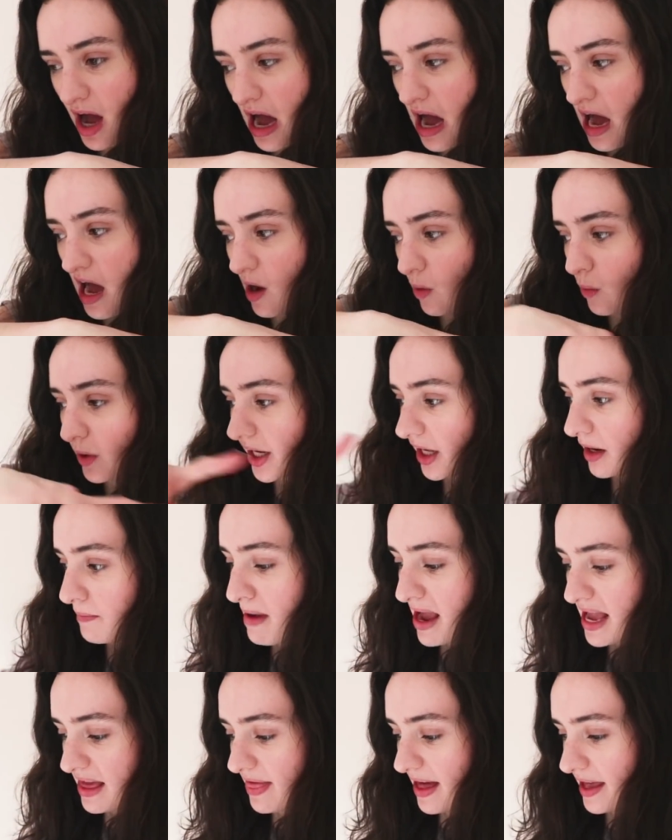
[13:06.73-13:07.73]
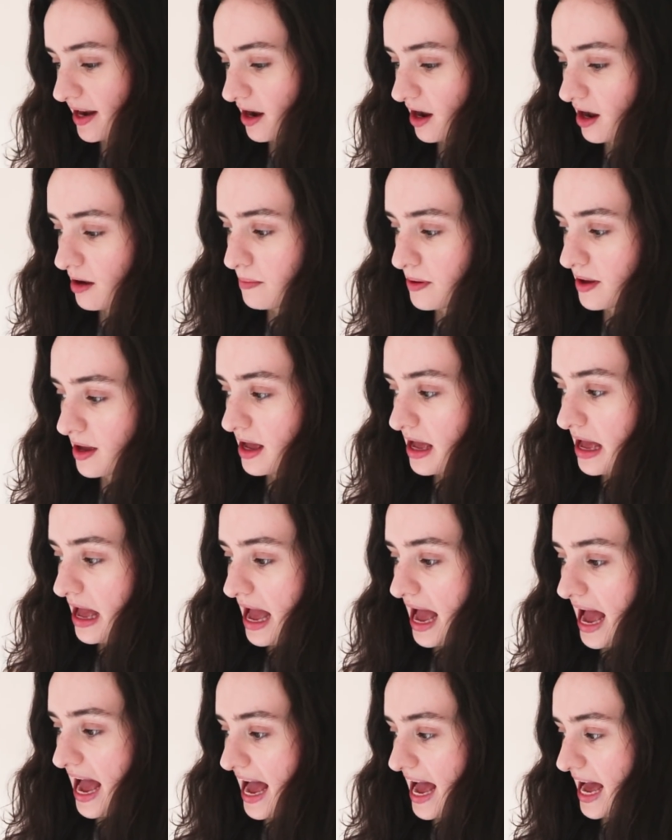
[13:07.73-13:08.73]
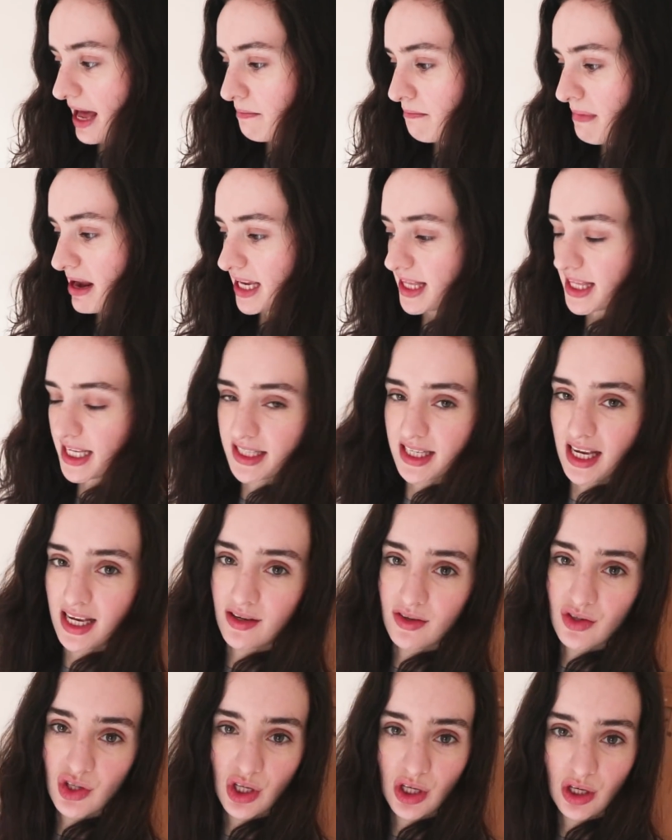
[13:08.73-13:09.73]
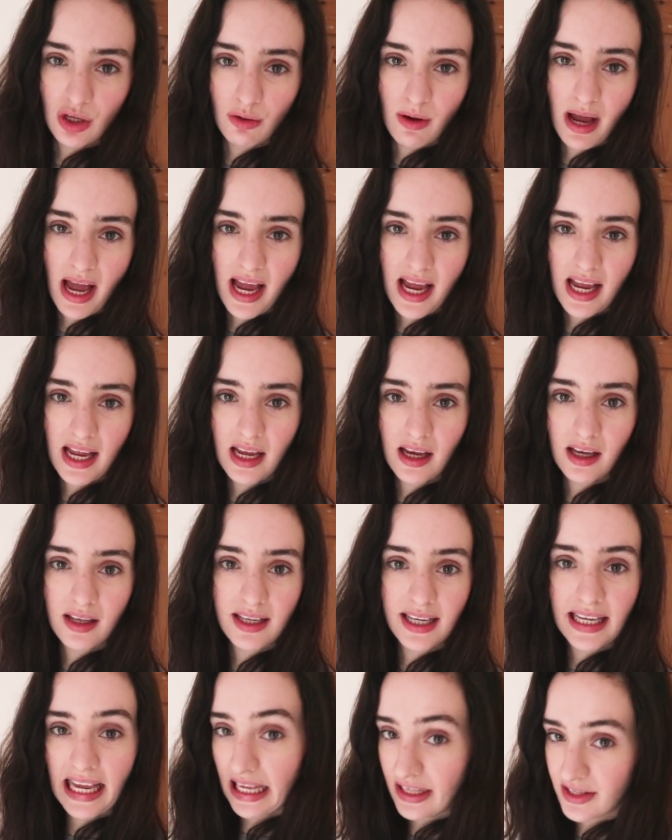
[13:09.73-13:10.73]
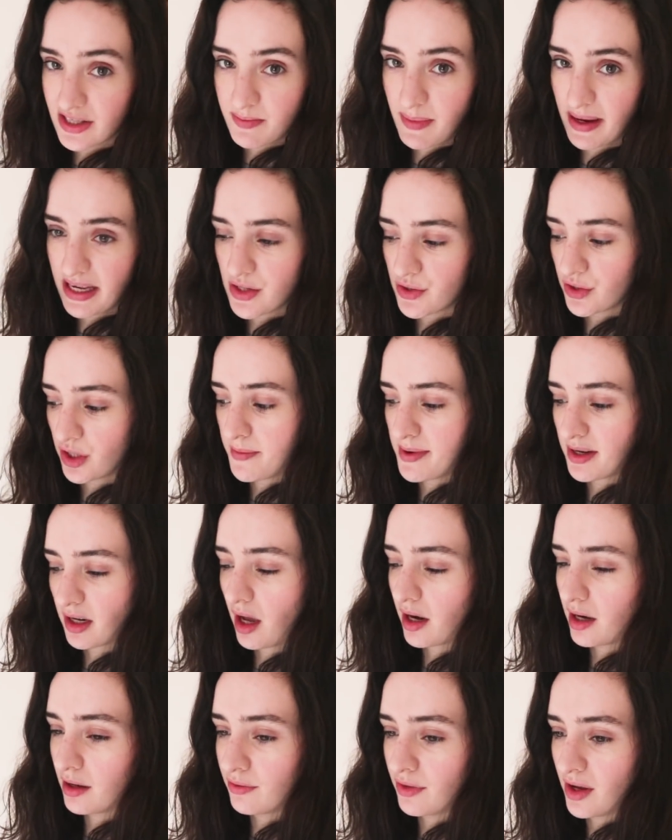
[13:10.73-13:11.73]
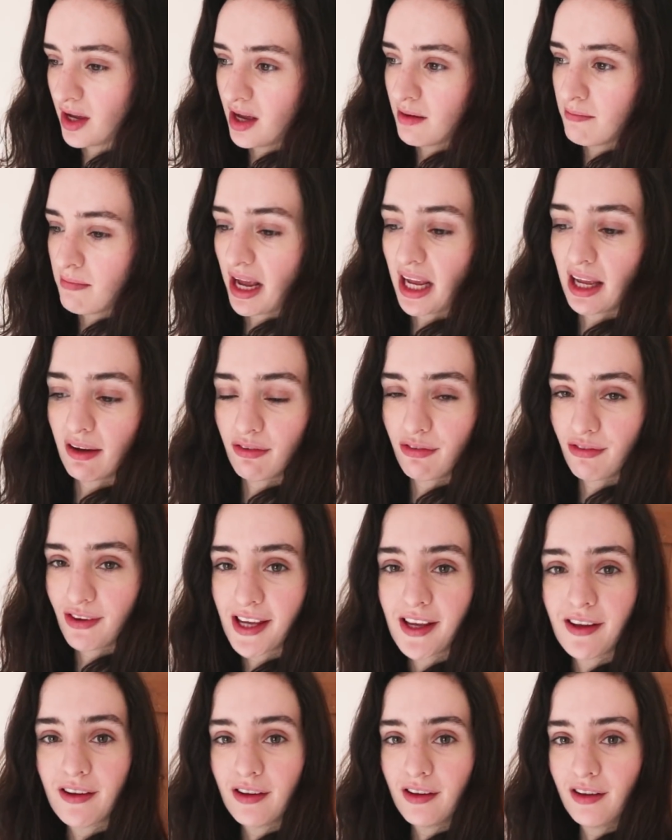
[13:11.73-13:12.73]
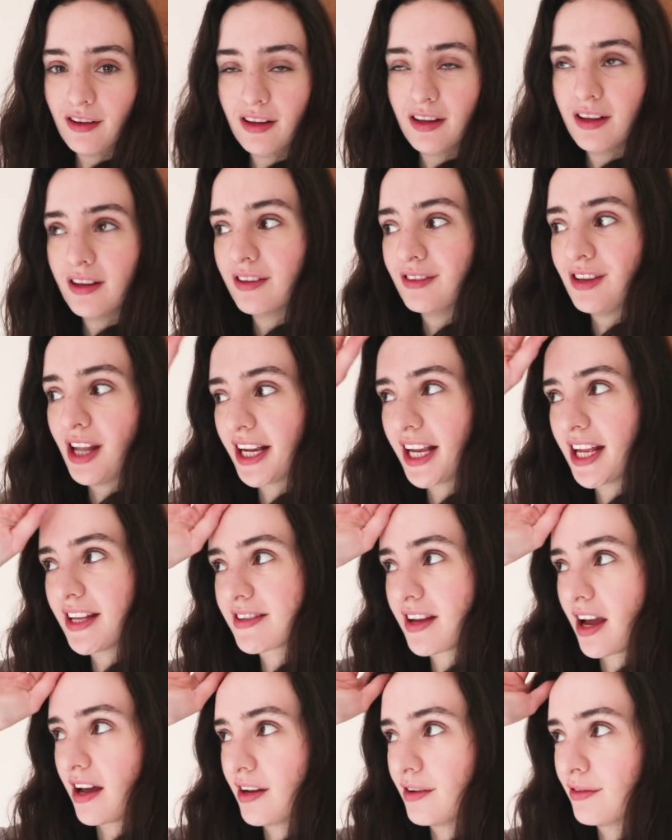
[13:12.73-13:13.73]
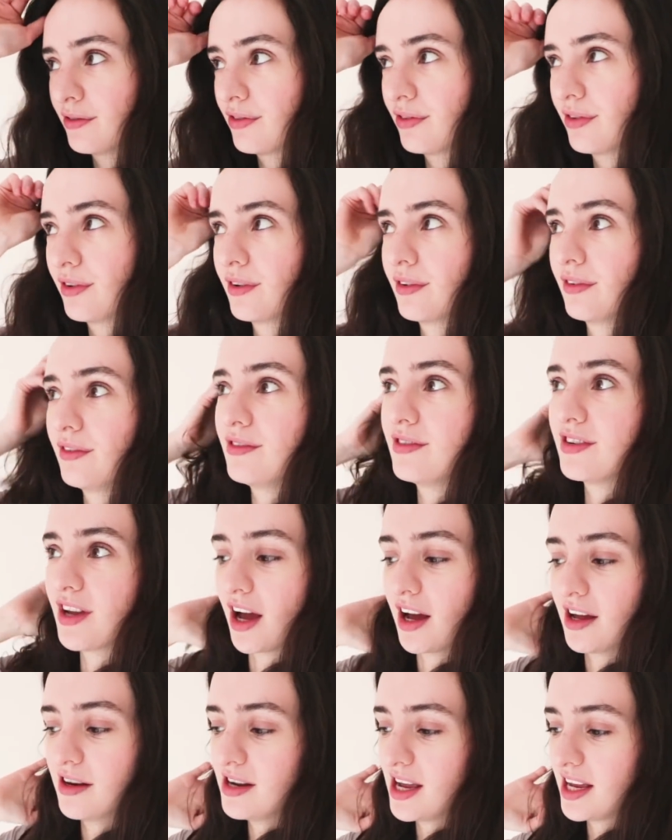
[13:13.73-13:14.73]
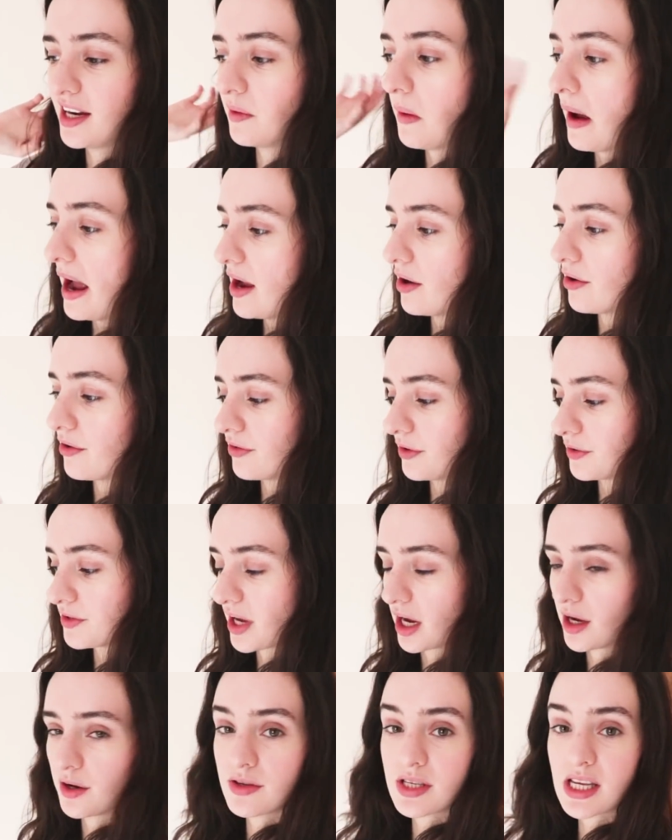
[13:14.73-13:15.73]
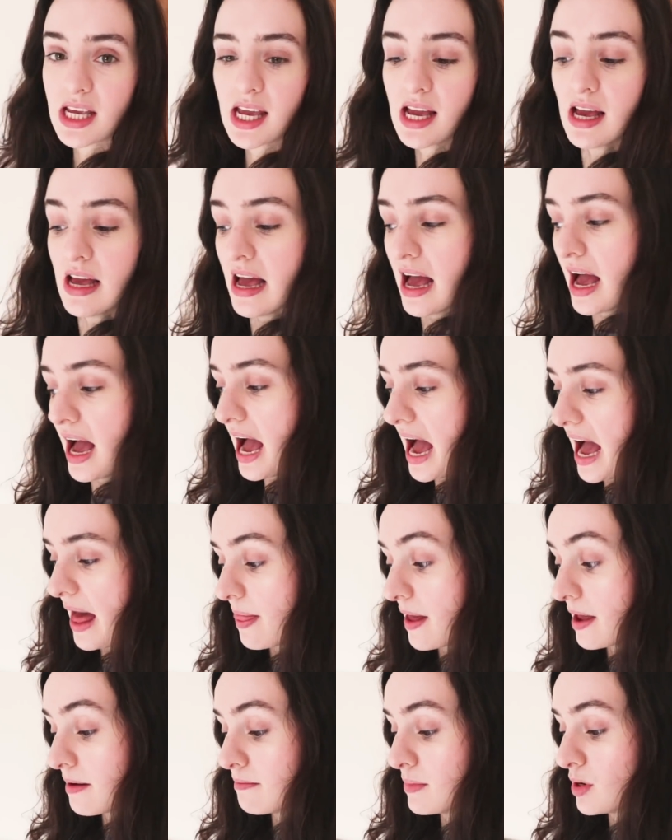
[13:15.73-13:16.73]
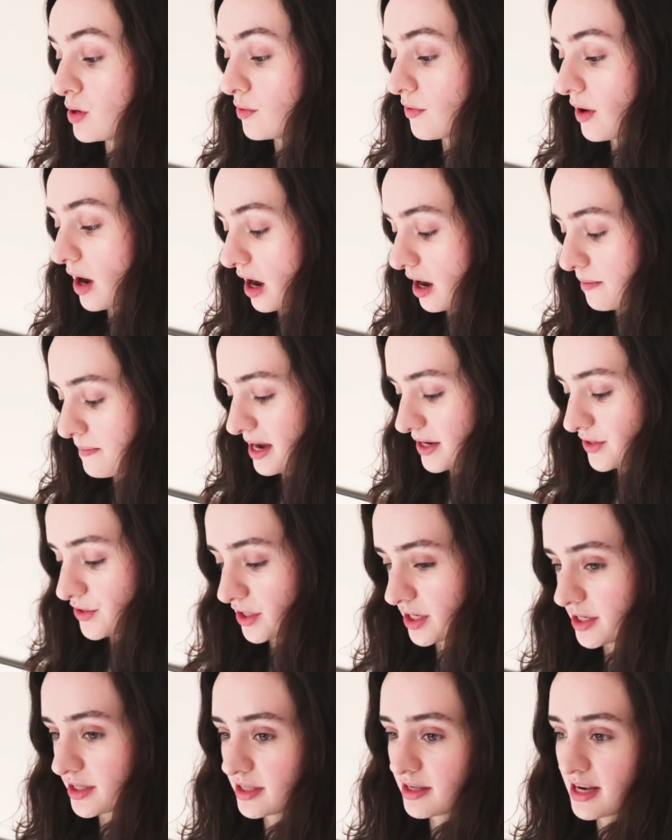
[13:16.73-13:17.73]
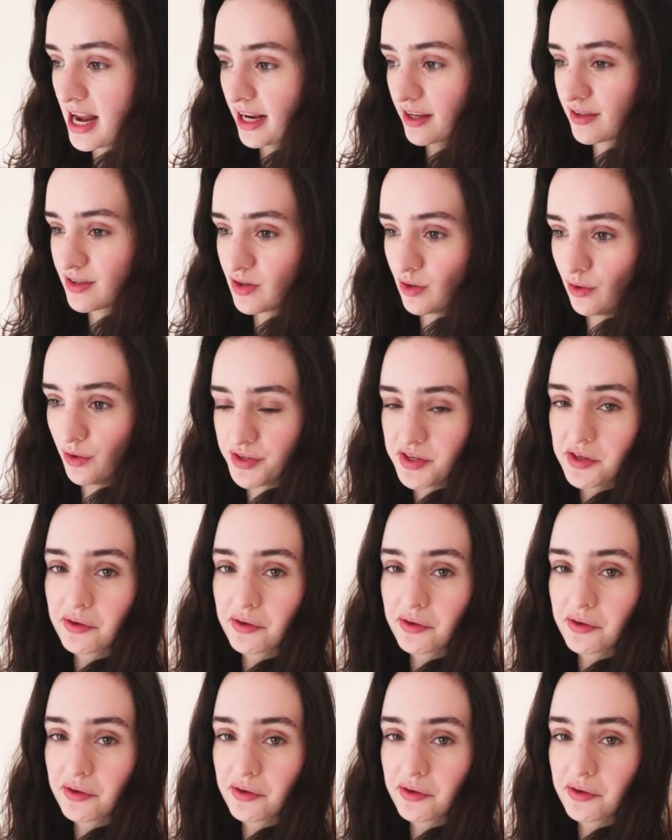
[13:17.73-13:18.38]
We're going to make that up and make this into a guest bedroom and kind of make it feel like it's kind of done in a way, or it feels cosy, and then move our mattress next door.